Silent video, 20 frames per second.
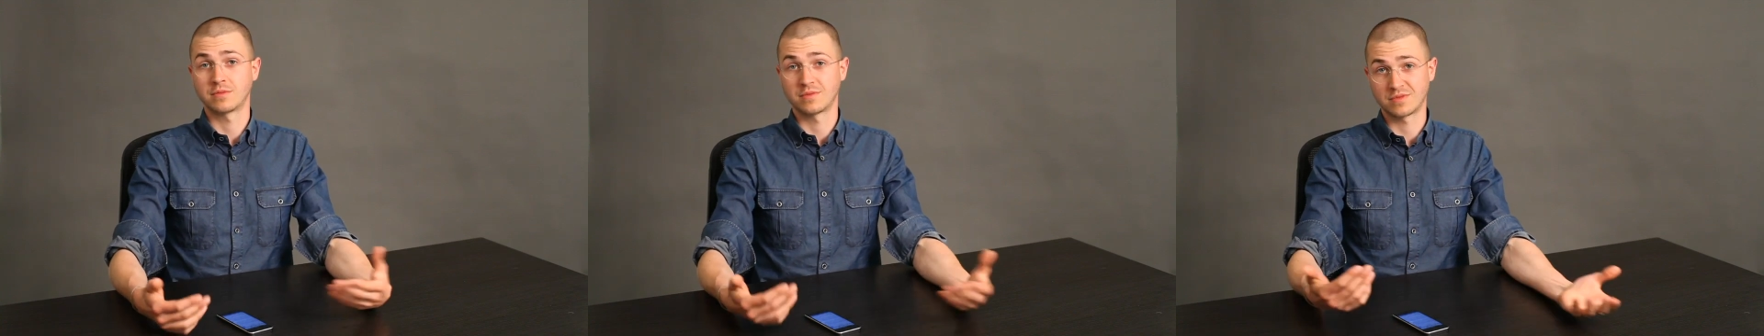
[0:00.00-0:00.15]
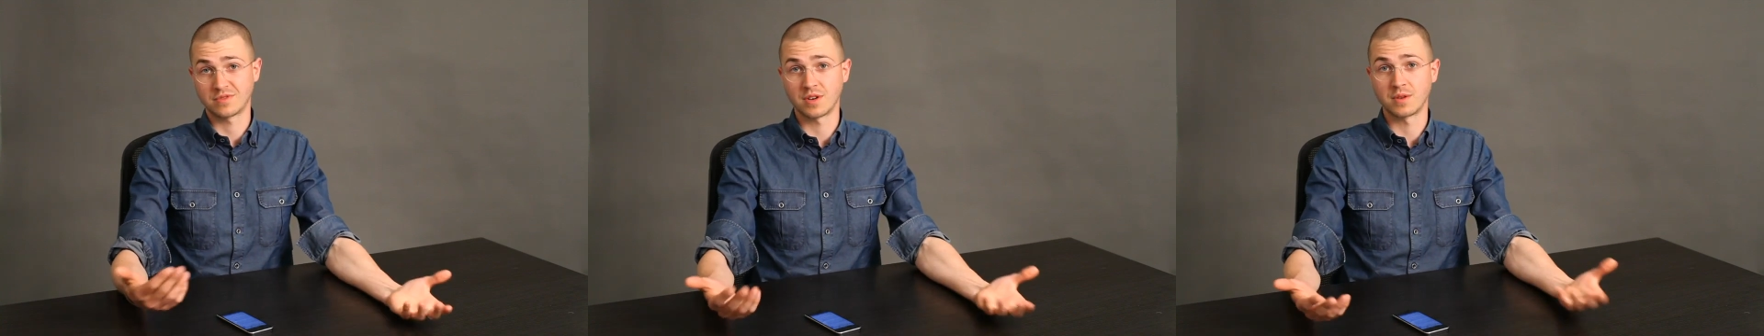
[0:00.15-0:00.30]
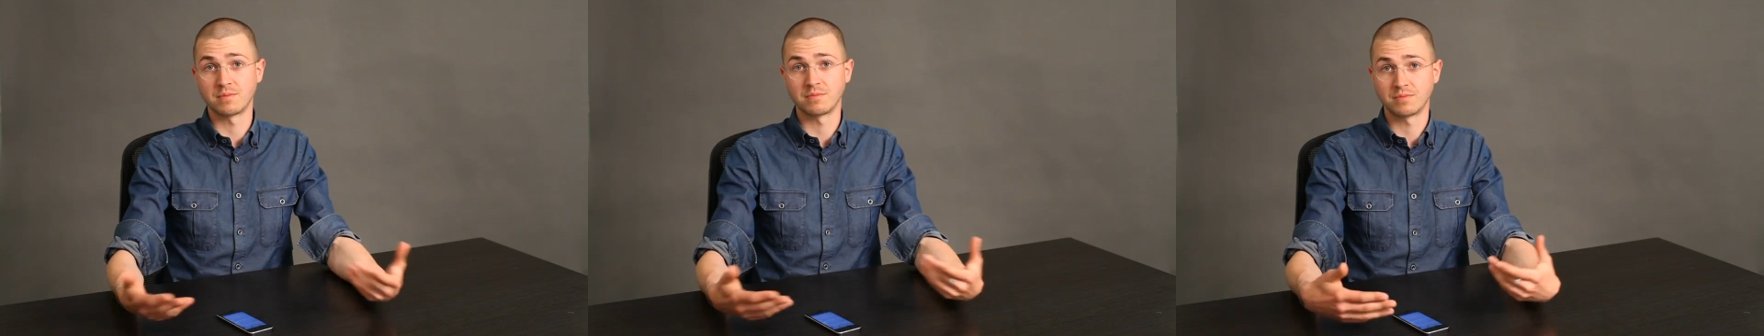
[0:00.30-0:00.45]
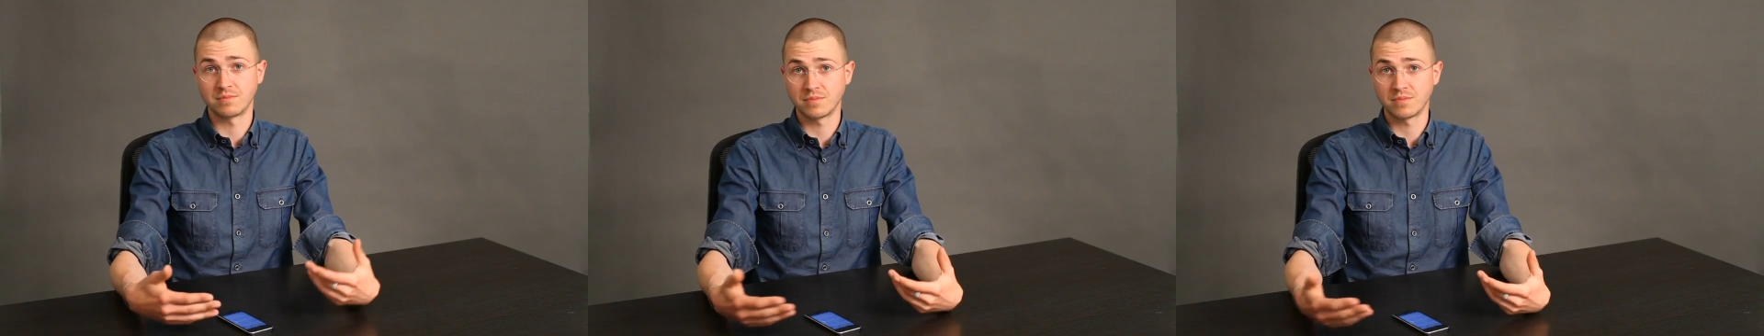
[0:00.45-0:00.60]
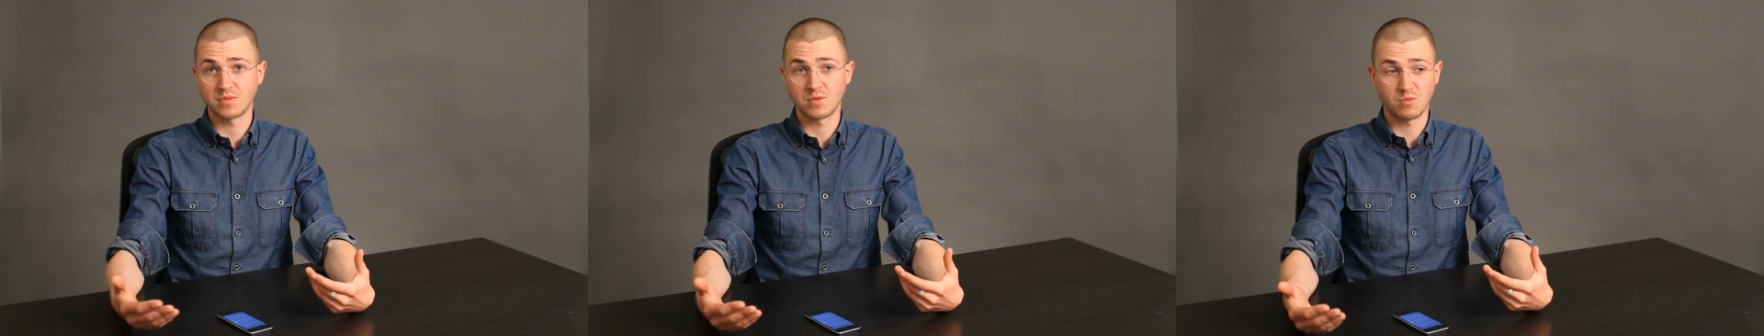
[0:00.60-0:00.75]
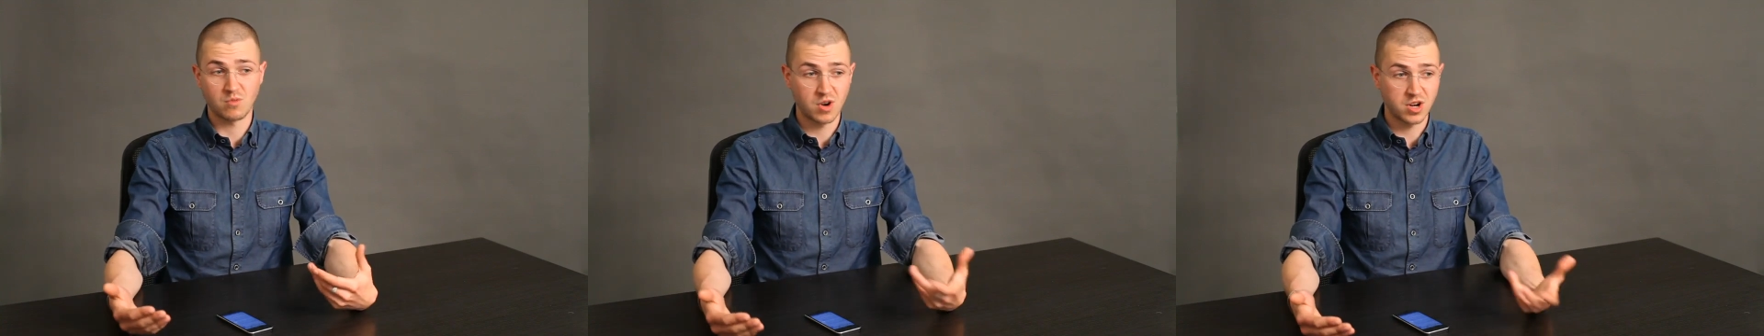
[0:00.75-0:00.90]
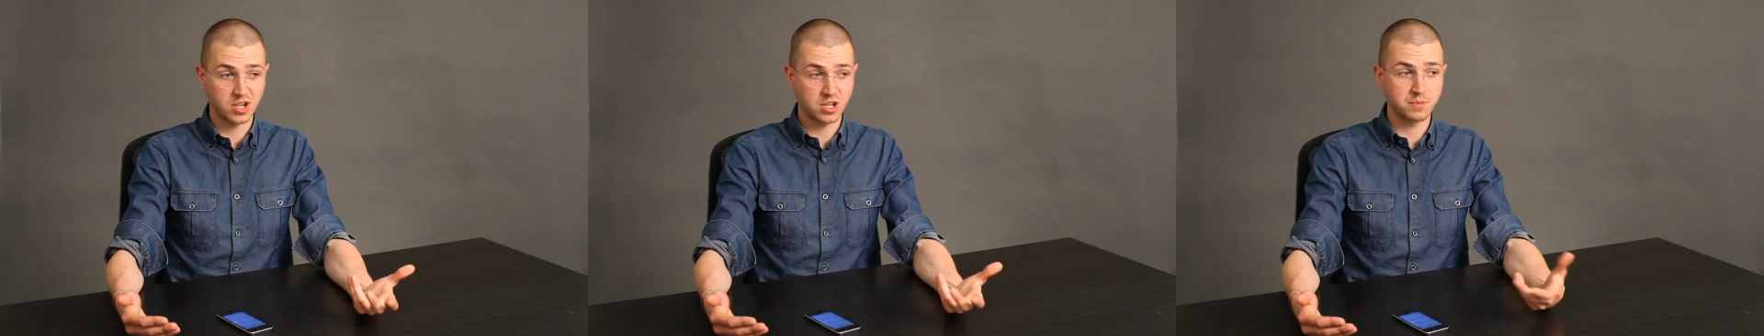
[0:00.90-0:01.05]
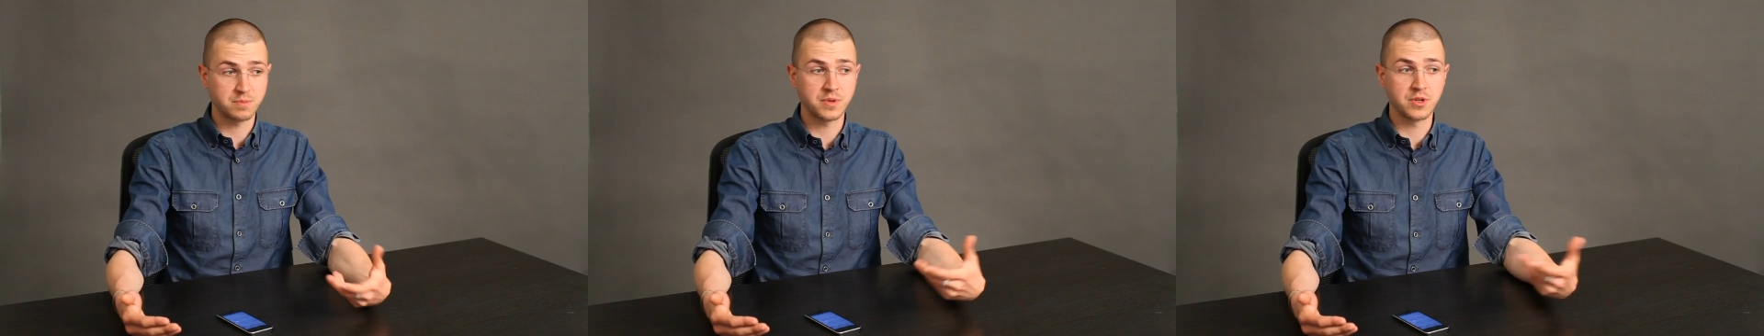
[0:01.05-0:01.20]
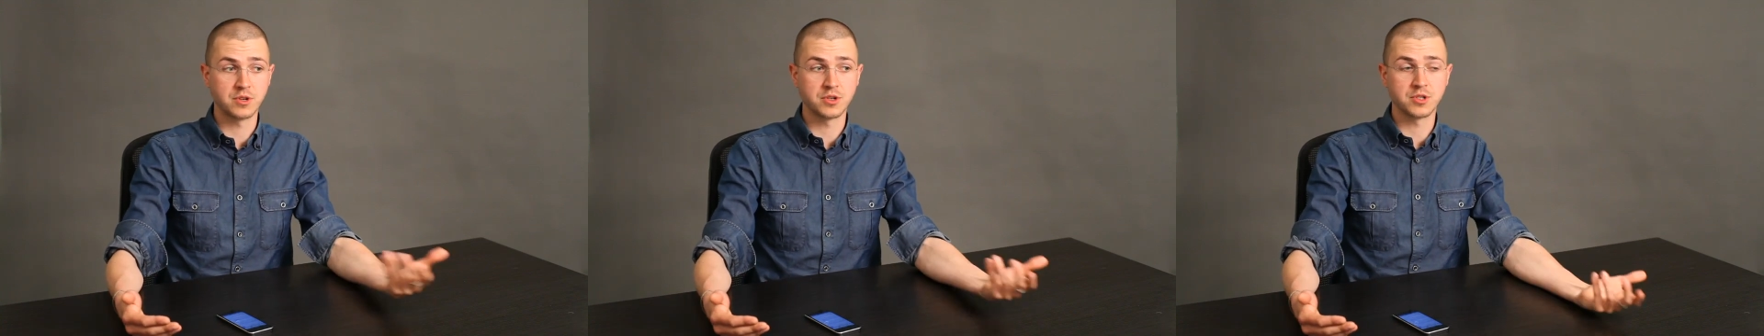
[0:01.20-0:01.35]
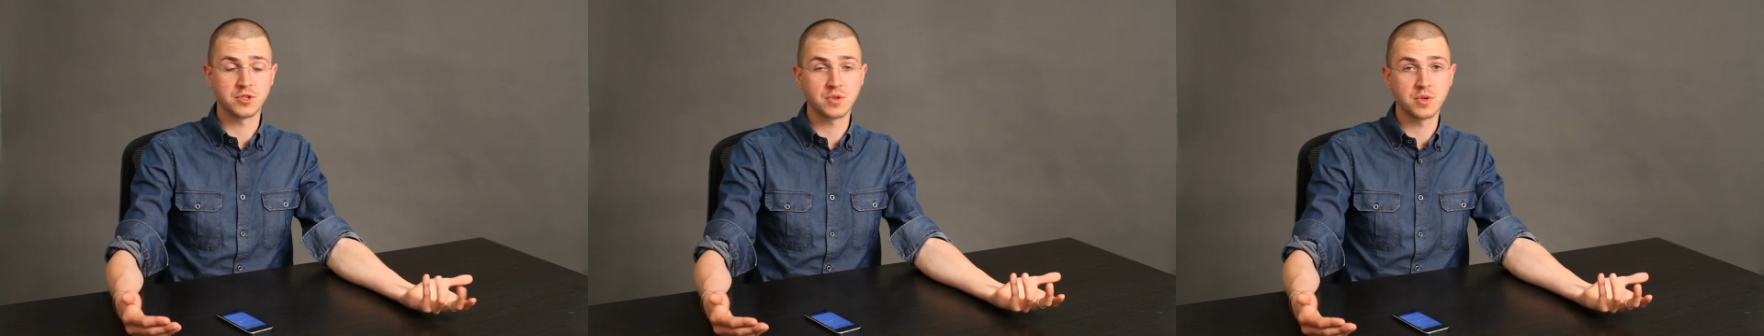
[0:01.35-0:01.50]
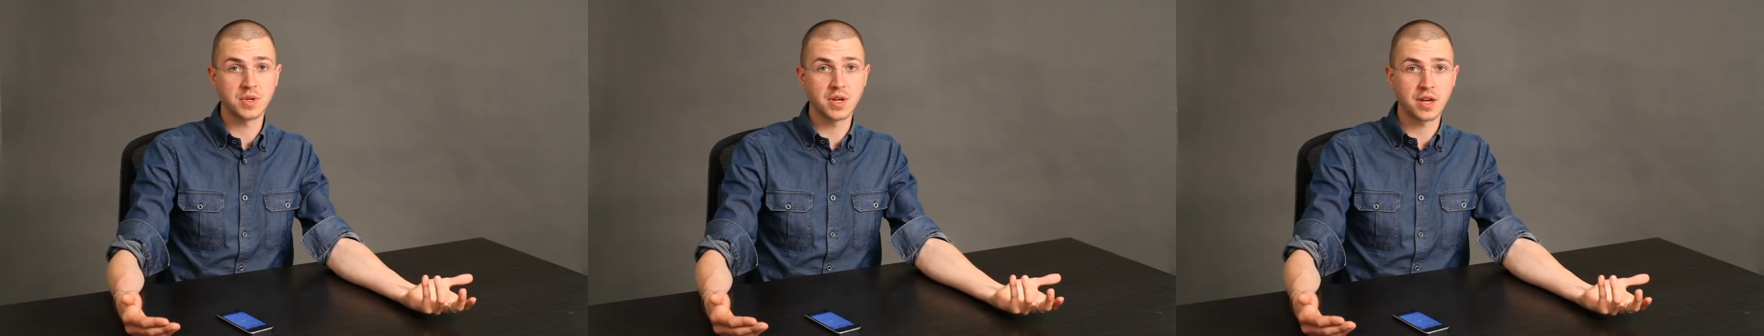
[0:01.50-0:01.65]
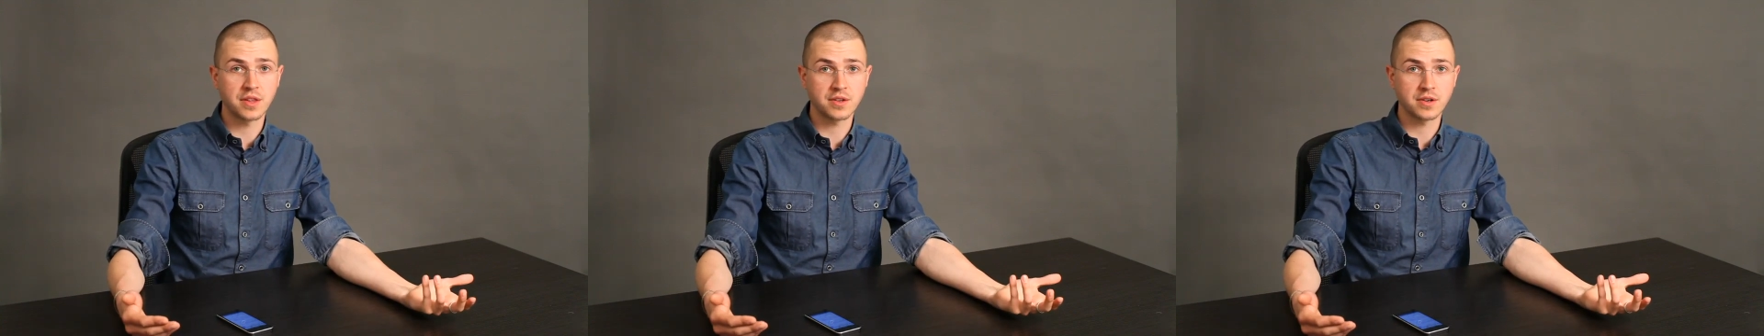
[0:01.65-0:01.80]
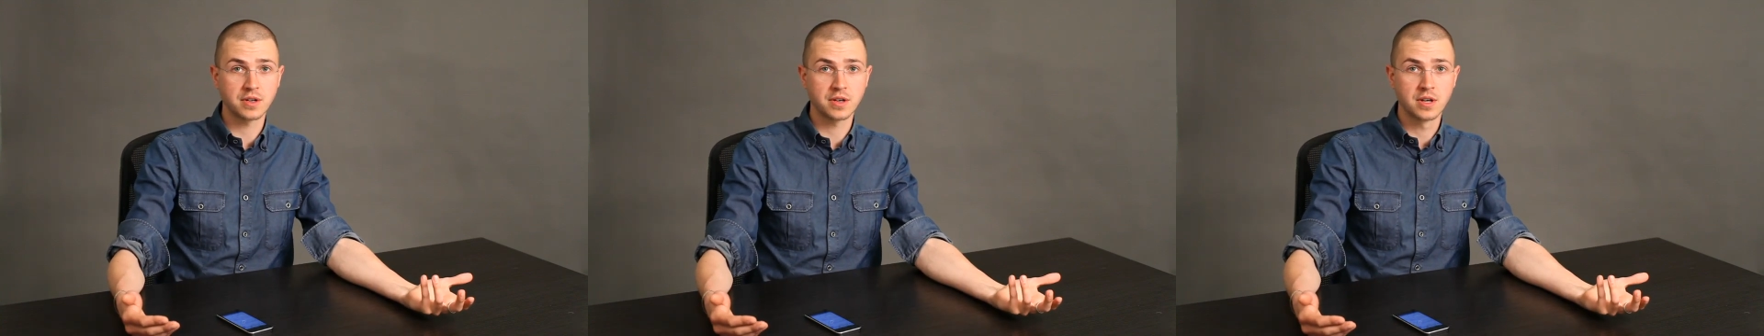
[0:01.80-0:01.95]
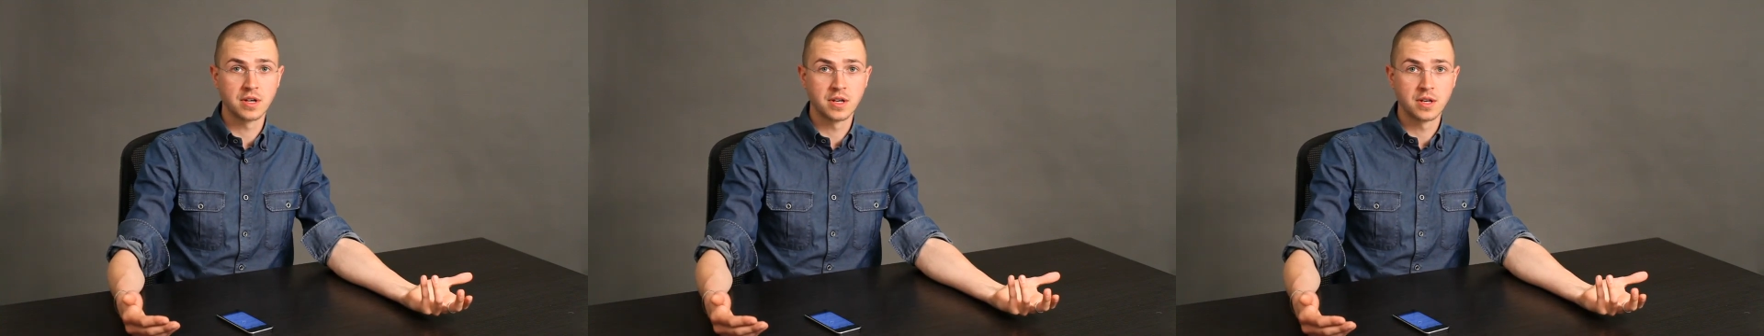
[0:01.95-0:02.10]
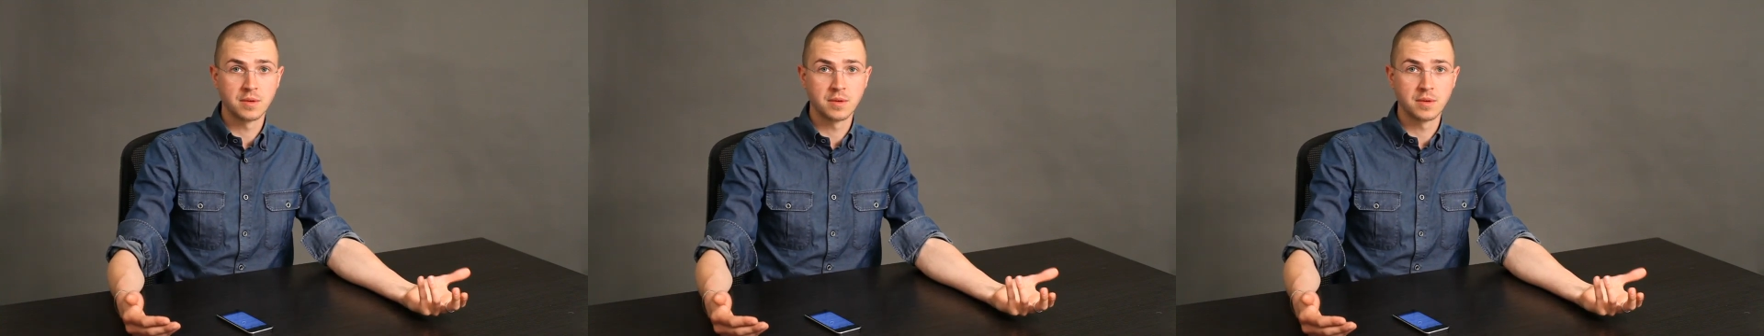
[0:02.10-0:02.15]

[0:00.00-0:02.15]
from one computer to another